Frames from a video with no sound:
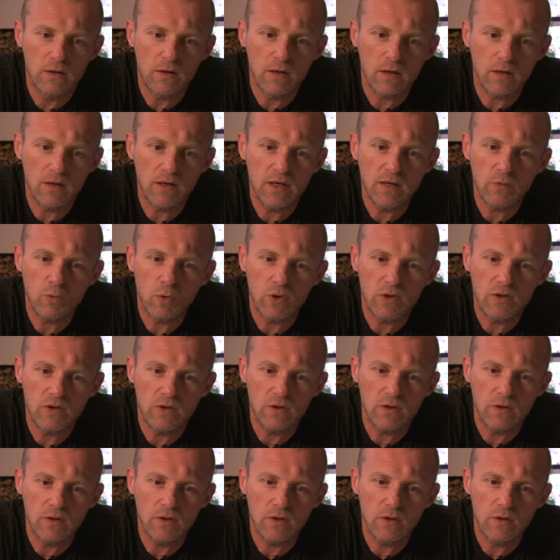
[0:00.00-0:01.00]
I think what
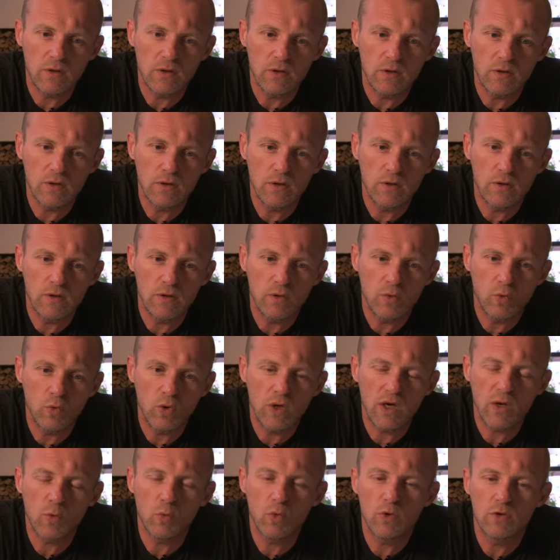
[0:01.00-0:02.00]

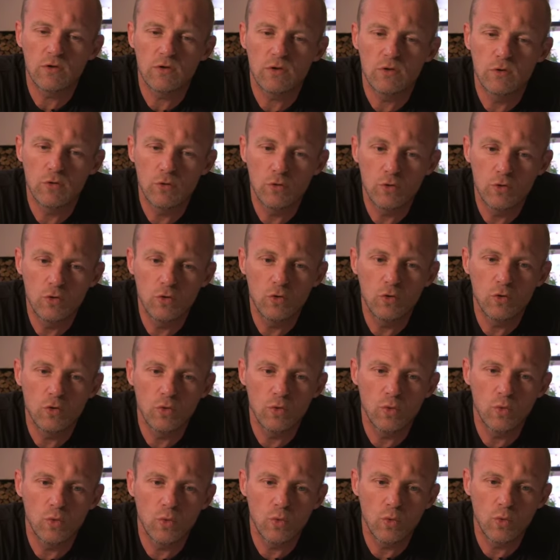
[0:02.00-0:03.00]
I wanted to
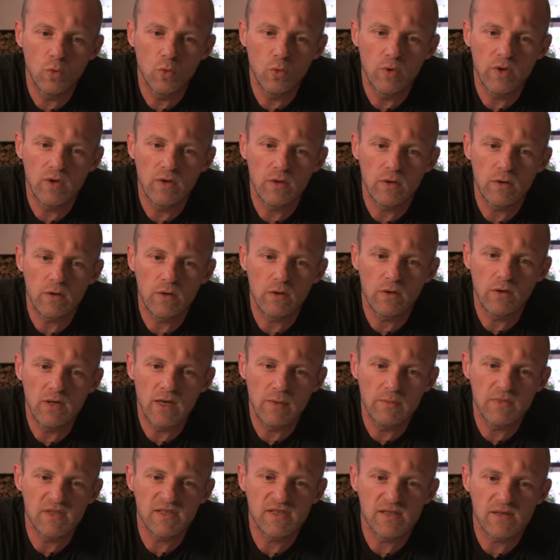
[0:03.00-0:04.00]
do with
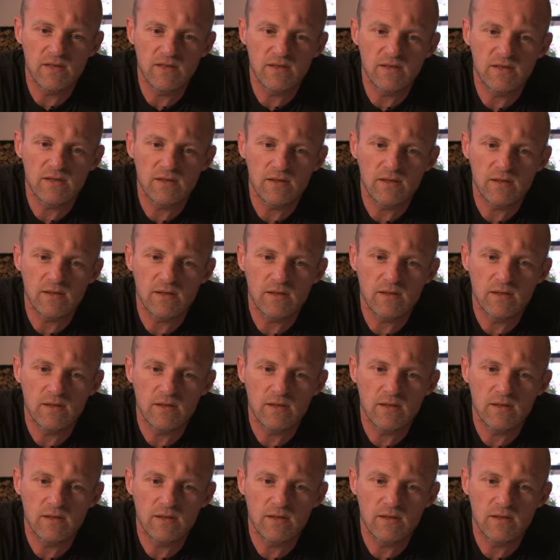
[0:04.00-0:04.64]
Nemesis